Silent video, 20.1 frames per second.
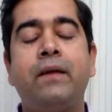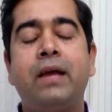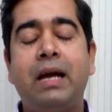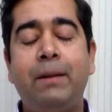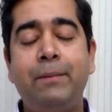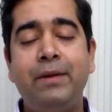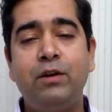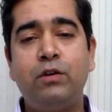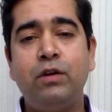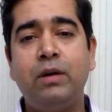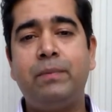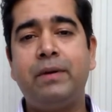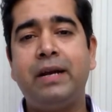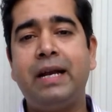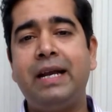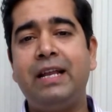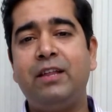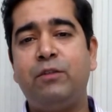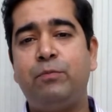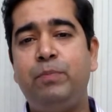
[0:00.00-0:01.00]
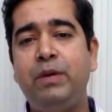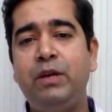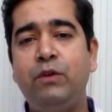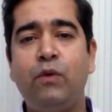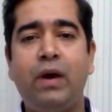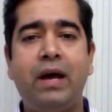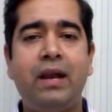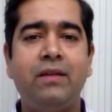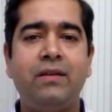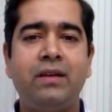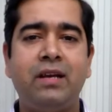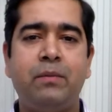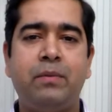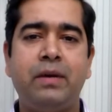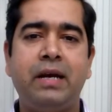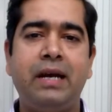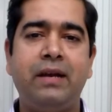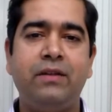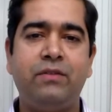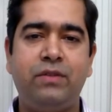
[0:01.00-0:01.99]
Coming to hepatitis B virus and
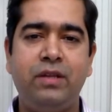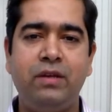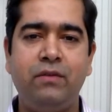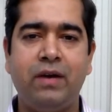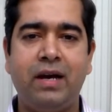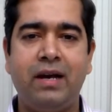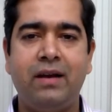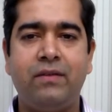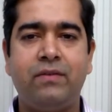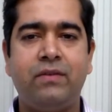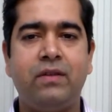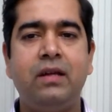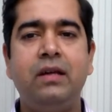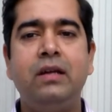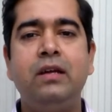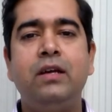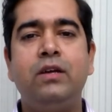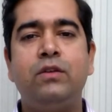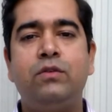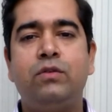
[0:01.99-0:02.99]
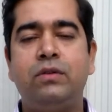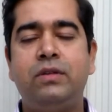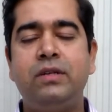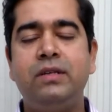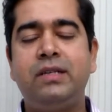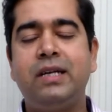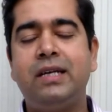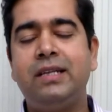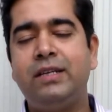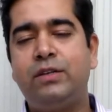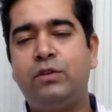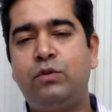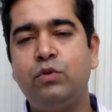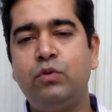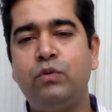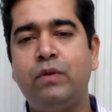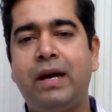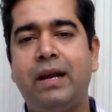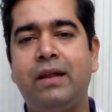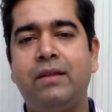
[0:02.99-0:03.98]
hepatitis C virus. So these are the
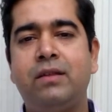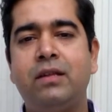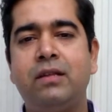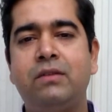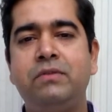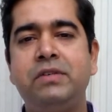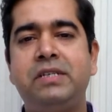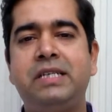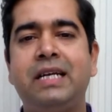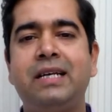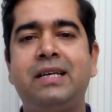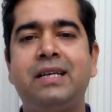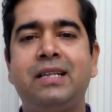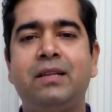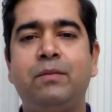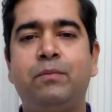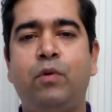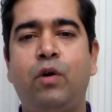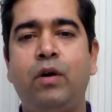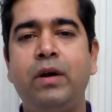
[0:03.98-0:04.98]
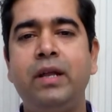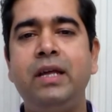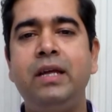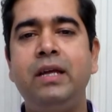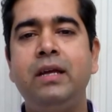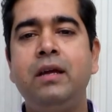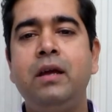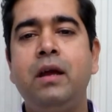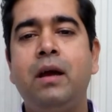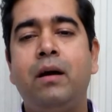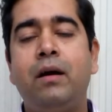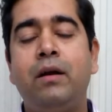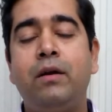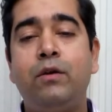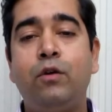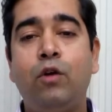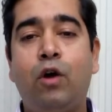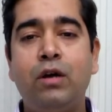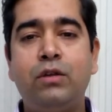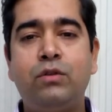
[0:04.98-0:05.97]
two viruses which enter the body
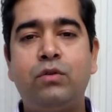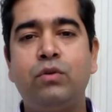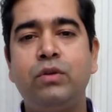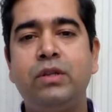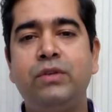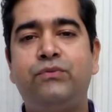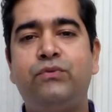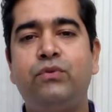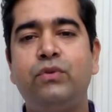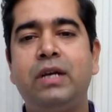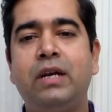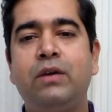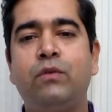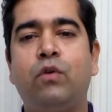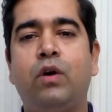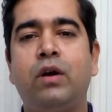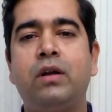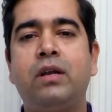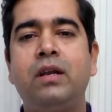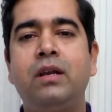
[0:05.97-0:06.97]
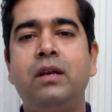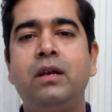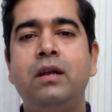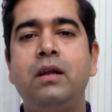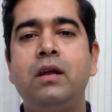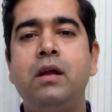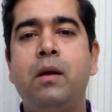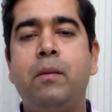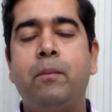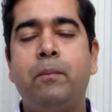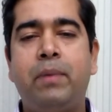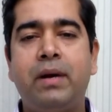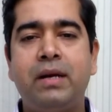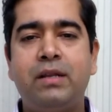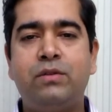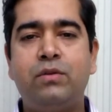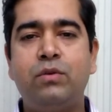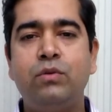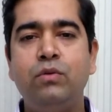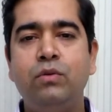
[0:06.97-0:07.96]
not through the food and water,
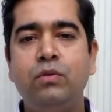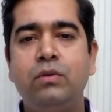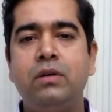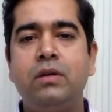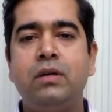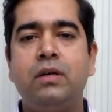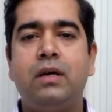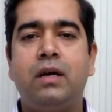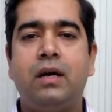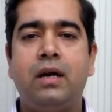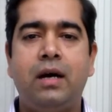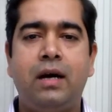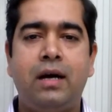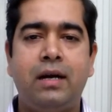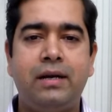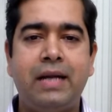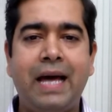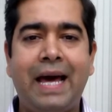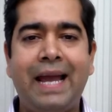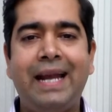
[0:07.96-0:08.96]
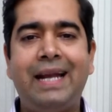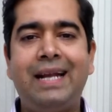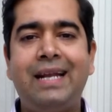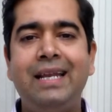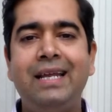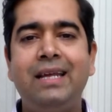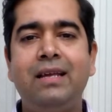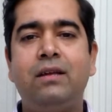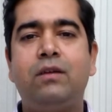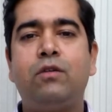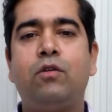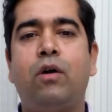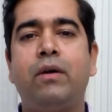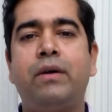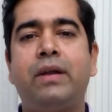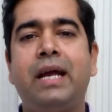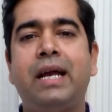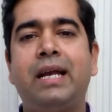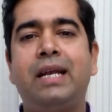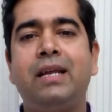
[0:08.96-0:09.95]
but through directly
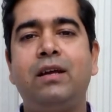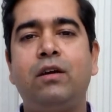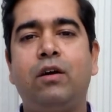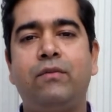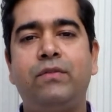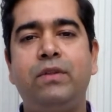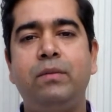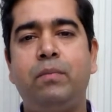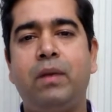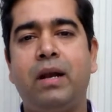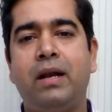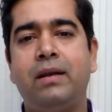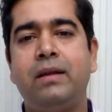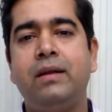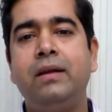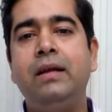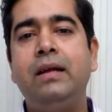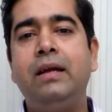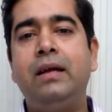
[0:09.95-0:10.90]
contacting of the blood.